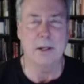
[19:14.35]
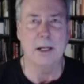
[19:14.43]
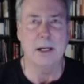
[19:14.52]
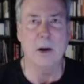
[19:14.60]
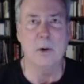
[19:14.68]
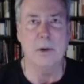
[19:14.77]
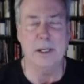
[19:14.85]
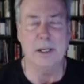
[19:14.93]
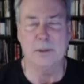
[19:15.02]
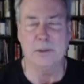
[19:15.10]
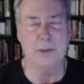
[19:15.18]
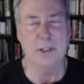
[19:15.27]
I know who he
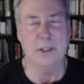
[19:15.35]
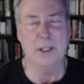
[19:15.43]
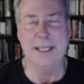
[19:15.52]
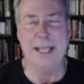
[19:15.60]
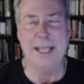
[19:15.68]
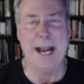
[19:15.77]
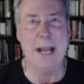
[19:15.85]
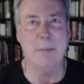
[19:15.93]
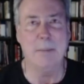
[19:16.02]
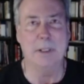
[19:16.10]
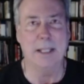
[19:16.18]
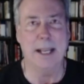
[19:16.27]
is. He's a good guy,
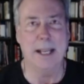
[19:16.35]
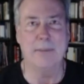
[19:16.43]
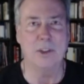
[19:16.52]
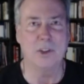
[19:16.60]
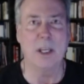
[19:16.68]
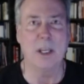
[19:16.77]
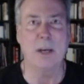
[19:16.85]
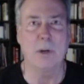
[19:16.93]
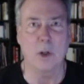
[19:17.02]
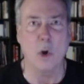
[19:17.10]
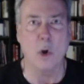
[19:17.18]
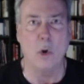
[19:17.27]
but they have the
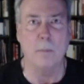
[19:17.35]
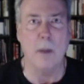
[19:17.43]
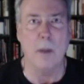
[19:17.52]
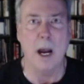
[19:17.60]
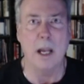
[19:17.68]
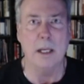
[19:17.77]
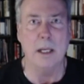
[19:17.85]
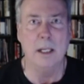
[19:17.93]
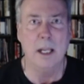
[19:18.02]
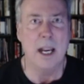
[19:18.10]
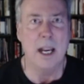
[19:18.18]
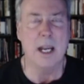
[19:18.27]
secret gold mine
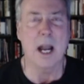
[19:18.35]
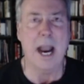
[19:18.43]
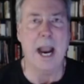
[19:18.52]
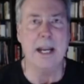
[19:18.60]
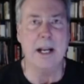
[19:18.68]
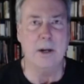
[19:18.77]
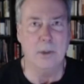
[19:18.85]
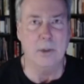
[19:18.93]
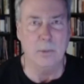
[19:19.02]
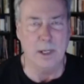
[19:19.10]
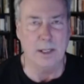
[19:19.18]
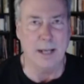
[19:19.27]
in Idaho.
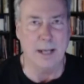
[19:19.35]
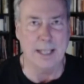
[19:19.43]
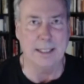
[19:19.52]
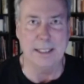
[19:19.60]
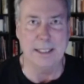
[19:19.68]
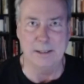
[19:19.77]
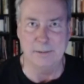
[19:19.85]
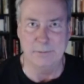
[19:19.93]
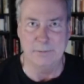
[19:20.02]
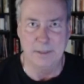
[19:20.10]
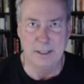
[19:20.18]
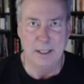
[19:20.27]
Well, I
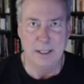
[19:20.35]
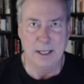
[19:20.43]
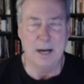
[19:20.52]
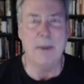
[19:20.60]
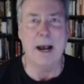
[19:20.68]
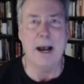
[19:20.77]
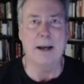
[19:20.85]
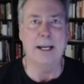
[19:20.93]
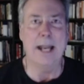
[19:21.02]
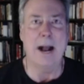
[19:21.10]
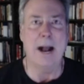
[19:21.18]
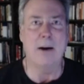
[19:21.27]
live about
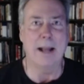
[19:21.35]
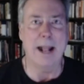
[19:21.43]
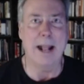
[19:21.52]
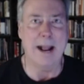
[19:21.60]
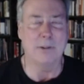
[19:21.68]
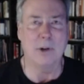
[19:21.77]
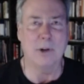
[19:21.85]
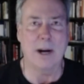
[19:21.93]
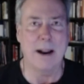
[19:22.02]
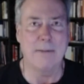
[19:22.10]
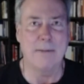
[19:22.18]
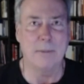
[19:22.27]
an hour and a half
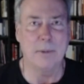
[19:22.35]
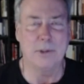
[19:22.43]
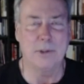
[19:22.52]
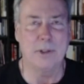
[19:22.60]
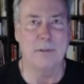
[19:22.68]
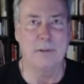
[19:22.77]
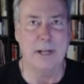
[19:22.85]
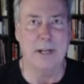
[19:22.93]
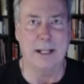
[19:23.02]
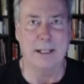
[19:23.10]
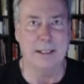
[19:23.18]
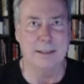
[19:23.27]
drive from the Silver
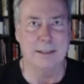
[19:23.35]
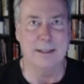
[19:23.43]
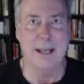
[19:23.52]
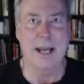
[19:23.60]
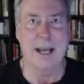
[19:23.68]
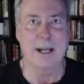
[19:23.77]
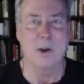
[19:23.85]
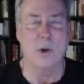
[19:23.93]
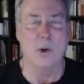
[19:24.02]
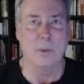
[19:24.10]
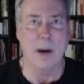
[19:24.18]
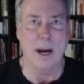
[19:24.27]
Valley. It's not a
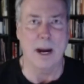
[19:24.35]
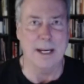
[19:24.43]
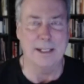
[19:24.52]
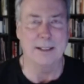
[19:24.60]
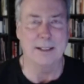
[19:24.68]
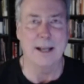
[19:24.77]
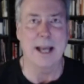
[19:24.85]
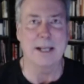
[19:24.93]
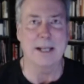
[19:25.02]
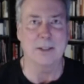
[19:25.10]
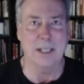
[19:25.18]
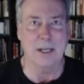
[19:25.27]
gold mine, and it's not a
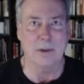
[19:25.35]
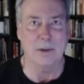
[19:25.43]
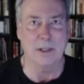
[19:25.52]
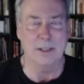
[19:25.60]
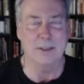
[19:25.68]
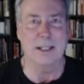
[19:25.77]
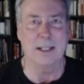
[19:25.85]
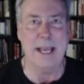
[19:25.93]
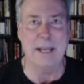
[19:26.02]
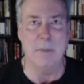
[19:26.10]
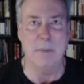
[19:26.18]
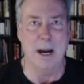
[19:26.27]
secret. It's a
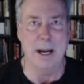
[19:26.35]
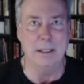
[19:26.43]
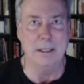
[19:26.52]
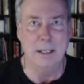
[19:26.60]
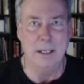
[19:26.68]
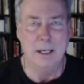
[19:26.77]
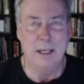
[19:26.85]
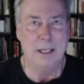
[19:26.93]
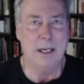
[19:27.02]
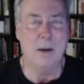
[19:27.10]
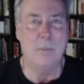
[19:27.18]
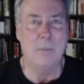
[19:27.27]
lead mine,
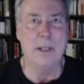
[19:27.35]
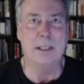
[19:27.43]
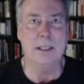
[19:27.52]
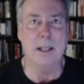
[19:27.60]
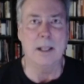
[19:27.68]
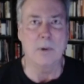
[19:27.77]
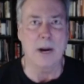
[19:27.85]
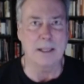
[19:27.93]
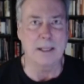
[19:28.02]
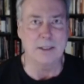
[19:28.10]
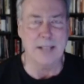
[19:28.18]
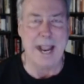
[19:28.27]
you know, but they
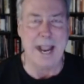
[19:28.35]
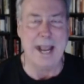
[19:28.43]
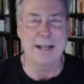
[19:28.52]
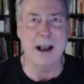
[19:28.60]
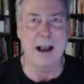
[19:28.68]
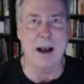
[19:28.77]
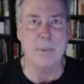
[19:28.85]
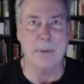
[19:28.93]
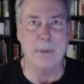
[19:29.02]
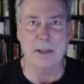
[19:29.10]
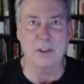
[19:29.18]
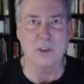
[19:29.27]
write this ad copy
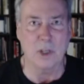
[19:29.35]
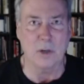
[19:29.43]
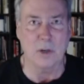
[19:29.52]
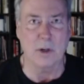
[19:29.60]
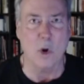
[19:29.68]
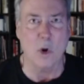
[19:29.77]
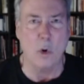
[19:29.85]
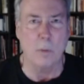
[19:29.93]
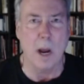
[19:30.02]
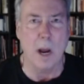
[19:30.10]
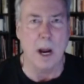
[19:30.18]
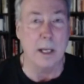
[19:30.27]
about the secret
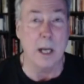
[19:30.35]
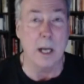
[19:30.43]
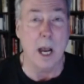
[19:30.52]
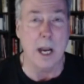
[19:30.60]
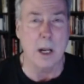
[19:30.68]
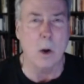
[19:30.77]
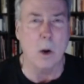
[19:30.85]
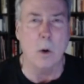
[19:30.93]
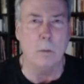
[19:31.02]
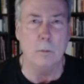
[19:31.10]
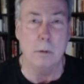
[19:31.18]
gold mine in Idaho.